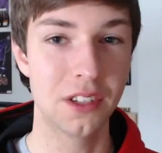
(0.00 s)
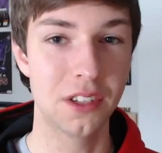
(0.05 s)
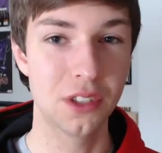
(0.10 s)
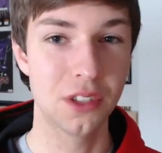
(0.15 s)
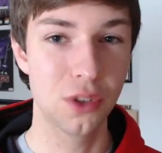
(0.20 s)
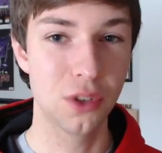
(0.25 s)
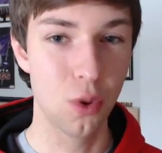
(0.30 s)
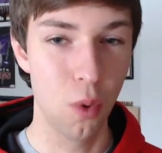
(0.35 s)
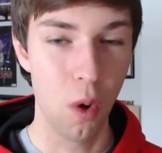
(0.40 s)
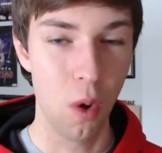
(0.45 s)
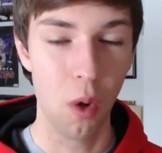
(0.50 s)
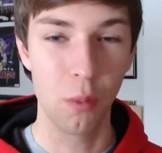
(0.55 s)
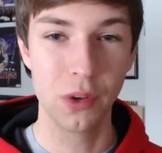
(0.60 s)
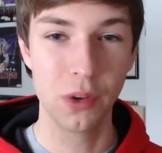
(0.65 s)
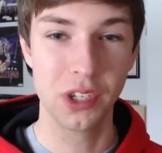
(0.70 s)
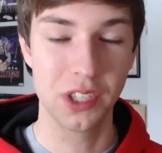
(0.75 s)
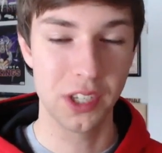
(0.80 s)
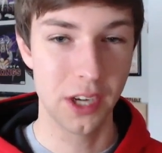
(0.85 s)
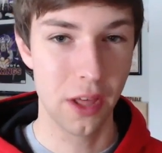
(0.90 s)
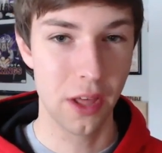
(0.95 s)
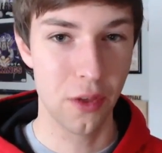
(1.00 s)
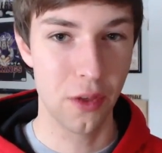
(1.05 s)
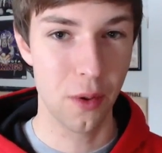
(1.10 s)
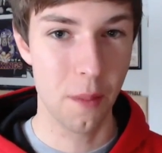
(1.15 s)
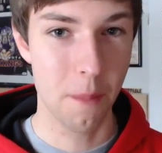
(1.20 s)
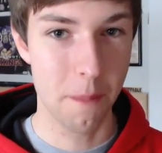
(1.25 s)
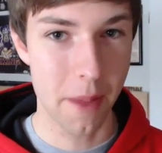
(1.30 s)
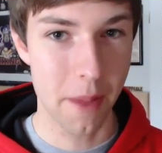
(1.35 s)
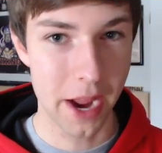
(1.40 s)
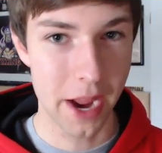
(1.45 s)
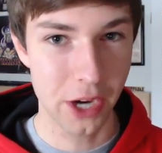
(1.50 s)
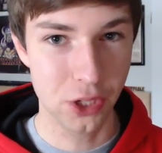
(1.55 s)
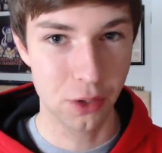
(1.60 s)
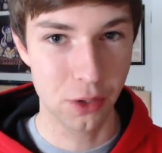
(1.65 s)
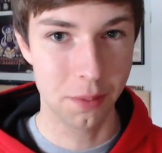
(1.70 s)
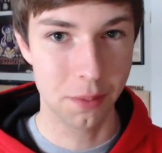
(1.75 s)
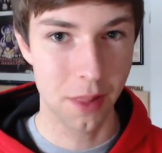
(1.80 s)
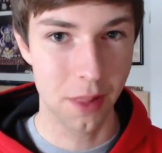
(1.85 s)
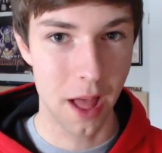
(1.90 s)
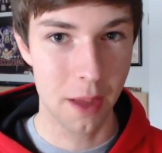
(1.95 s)
school, which is another major
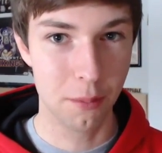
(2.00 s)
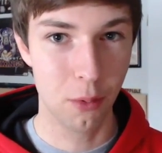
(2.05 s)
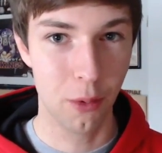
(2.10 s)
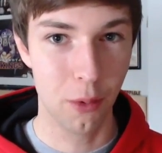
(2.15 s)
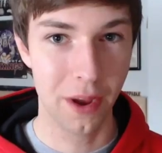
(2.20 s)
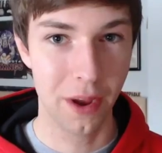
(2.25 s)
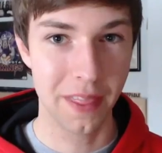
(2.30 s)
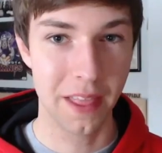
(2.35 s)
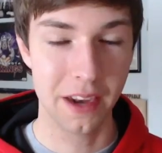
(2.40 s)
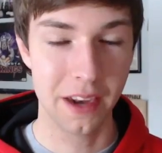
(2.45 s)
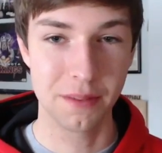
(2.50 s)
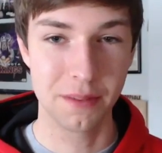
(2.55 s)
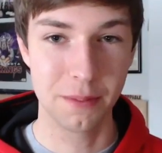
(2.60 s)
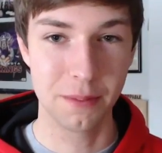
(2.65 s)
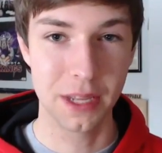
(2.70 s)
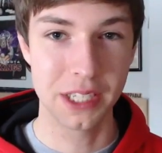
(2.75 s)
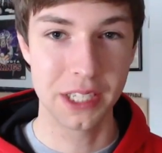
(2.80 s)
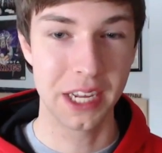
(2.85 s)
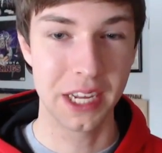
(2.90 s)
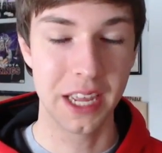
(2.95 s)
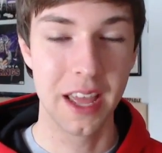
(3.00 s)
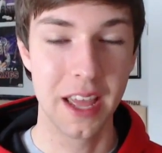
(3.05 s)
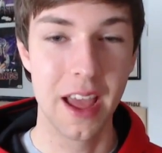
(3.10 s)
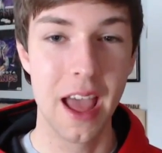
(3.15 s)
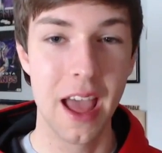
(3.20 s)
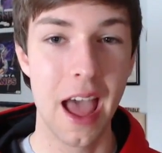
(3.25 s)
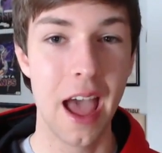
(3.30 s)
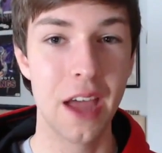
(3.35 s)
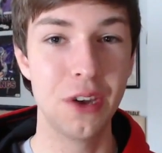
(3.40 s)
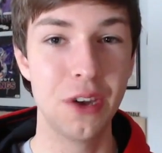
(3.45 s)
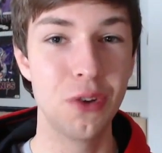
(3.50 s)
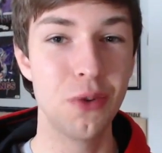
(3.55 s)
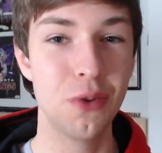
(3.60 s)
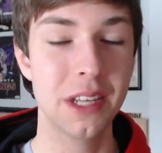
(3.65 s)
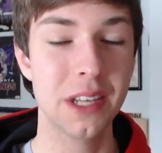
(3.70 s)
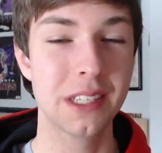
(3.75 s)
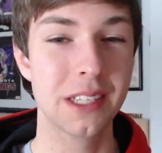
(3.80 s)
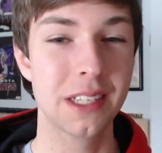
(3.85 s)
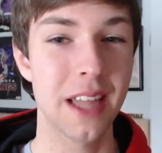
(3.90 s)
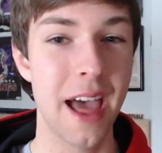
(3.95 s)
plot point that is missing, and due to
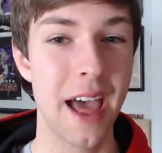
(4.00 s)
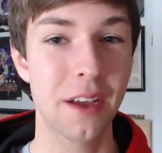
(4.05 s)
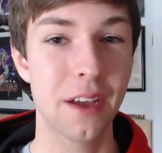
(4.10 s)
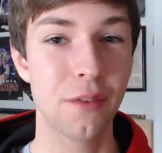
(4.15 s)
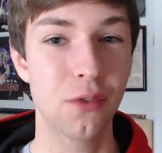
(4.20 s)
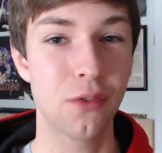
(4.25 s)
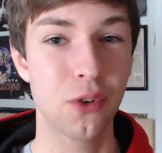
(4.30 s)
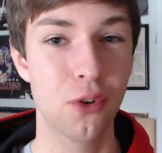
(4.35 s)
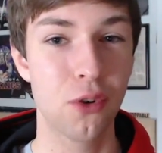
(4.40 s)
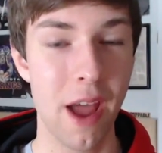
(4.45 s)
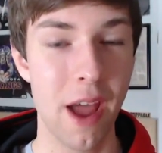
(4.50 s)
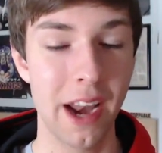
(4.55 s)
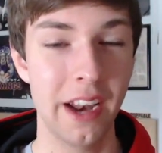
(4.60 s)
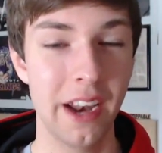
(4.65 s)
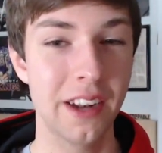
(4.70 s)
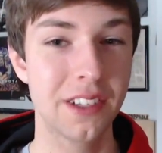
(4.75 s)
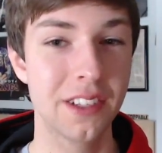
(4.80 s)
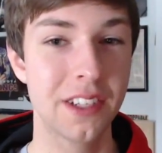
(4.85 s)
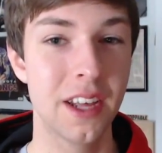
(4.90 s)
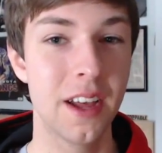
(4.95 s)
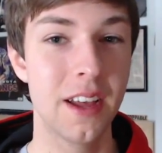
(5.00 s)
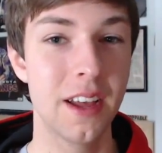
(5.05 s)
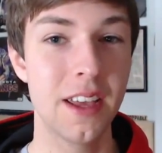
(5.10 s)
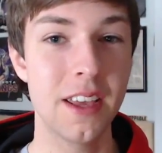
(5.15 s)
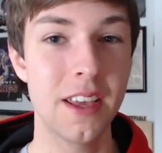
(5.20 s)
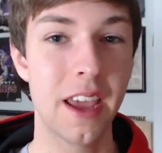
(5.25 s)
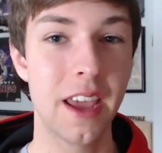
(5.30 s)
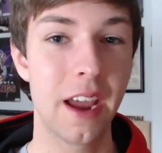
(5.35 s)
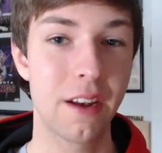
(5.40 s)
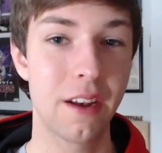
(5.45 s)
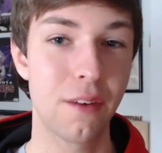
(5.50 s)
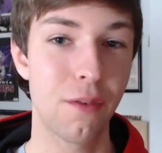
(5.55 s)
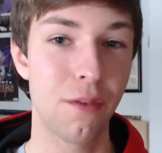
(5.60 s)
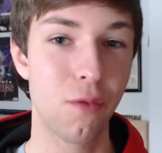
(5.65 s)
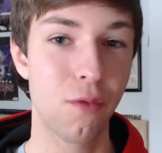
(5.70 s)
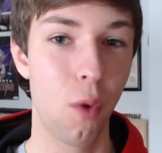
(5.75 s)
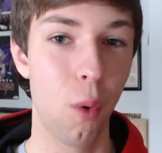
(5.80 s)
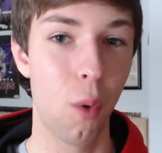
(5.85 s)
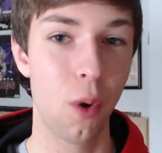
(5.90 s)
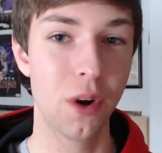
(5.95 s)
his lack of credits, he can't
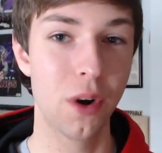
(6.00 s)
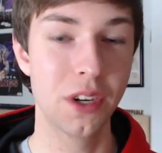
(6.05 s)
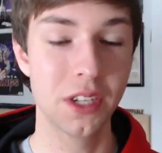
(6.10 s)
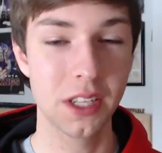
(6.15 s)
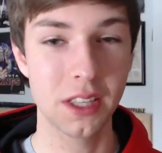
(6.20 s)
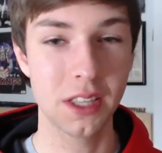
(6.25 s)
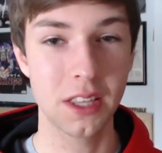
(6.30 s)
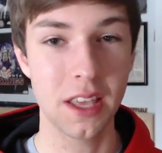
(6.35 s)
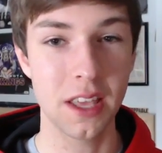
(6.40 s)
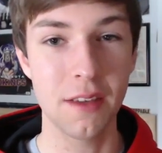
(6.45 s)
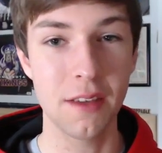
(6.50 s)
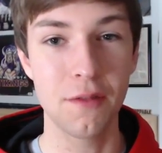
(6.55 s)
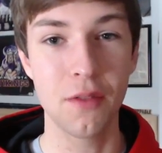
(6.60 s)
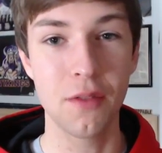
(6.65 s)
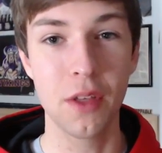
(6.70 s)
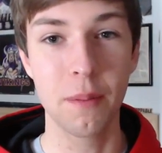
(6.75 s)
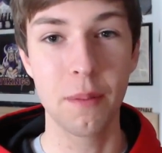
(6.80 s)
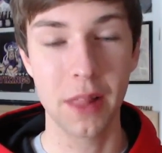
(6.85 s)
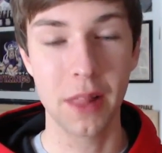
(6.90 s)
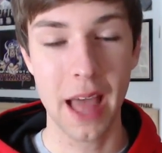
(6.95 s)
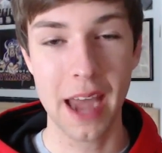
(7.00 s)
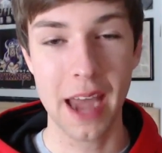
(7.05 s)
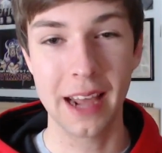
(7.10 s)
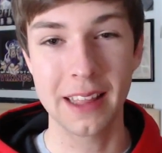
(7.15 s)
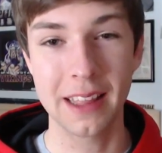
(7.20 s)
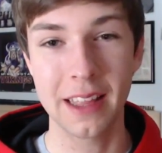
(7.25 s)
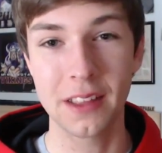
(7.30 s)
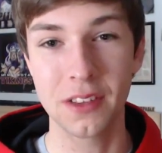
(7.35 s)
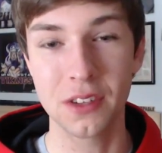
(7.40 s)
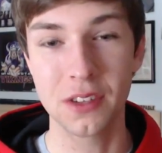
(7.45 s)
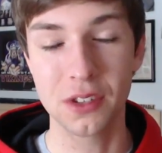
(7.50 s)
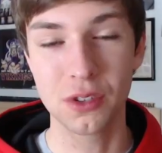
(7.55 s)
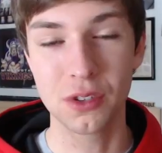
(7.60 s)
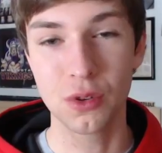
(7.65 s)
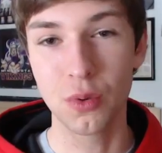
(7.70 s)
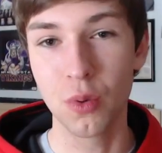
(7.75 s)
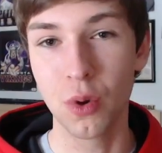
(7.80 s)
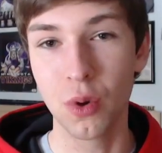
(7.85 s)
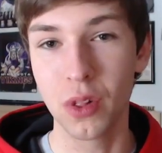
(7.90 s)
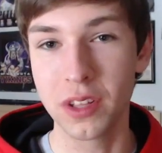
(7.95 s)
afford to leave the planet that the
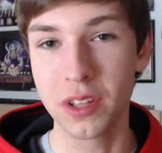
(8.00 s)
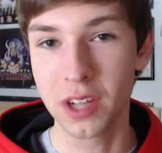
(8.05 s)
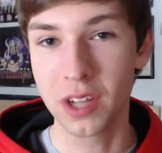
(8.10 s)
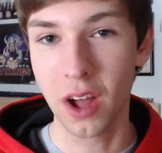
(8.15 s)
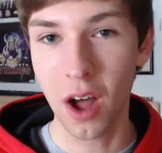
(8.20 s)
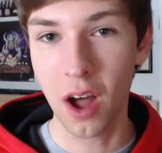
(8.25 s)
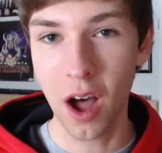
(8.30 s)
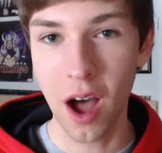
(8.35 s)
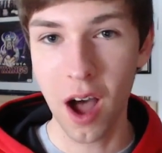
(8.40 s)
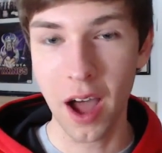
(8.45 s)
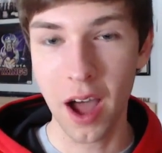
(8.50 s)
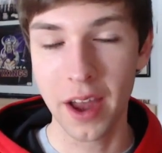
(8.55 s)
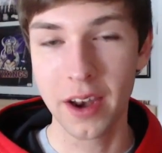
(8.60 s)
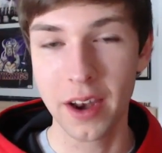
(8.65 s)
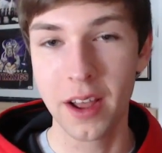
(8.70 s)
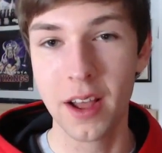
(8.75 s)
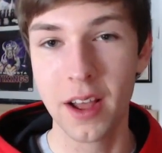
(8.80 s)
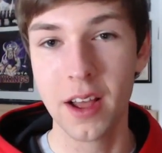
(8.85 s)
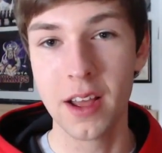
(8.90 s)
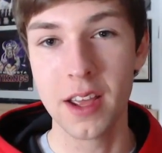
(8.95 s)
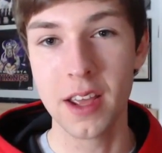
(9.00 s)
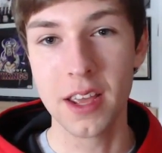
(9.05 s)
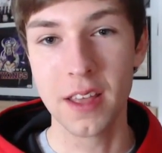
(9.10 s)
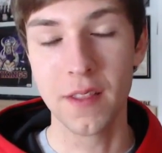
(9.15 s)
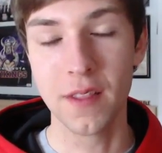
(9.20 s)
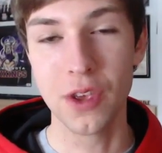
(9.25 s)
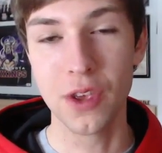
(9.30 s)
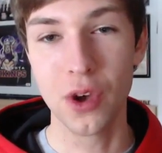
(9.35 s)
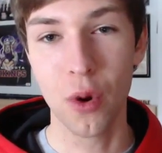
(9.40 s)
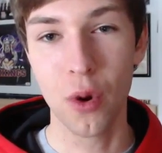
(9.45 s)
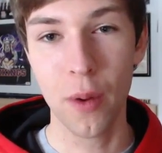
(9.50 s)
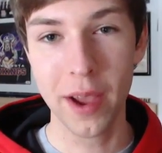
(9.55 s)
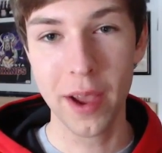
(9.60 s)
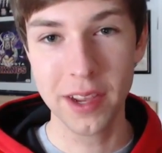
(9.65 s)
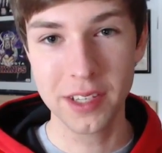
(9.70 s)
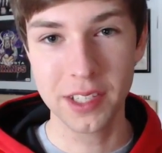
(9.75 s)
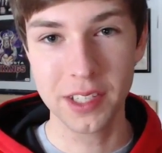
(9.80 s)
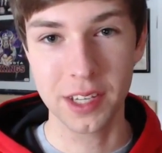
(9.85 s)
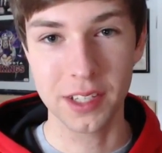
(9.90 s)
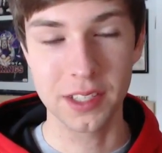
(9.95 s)
school is on in the
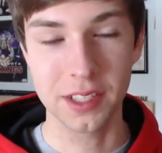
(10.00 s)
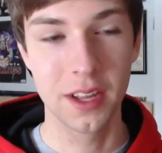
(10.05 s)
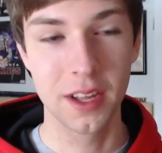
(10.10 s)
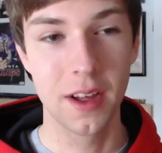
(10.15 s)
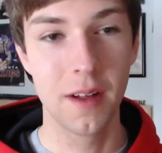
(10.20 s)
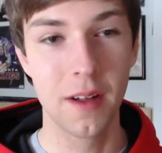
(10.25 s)
Oasis.